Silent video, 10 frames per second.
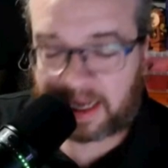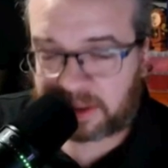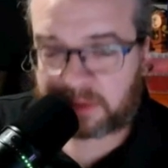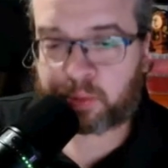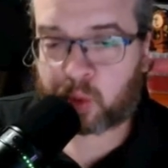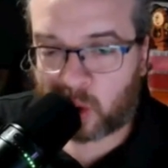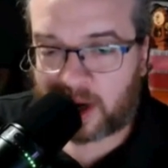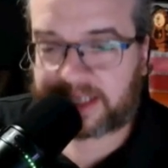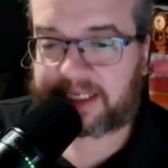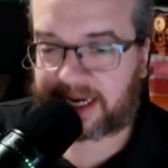
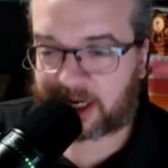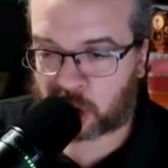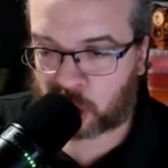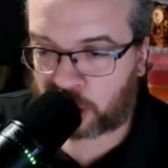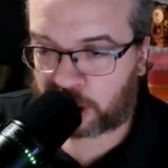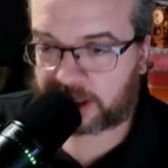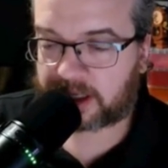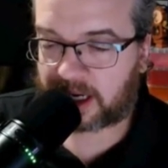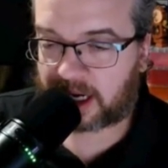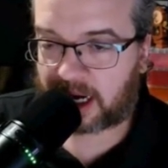pretty good.
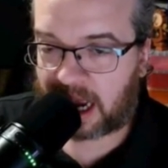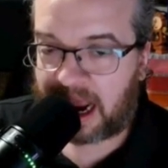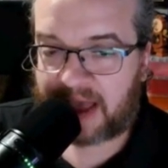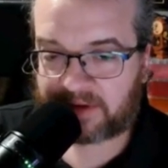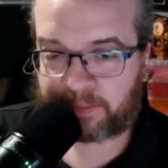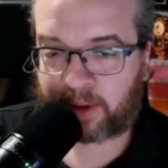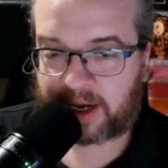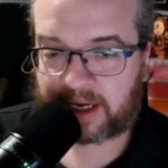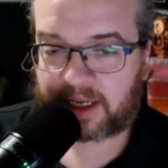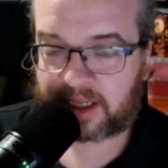I haven't
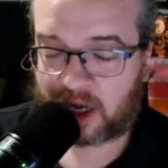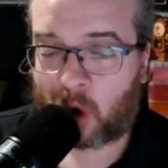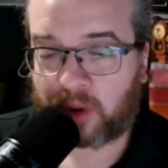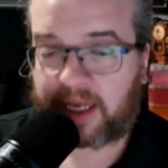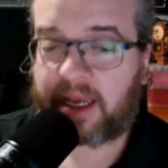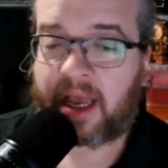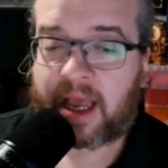played, the only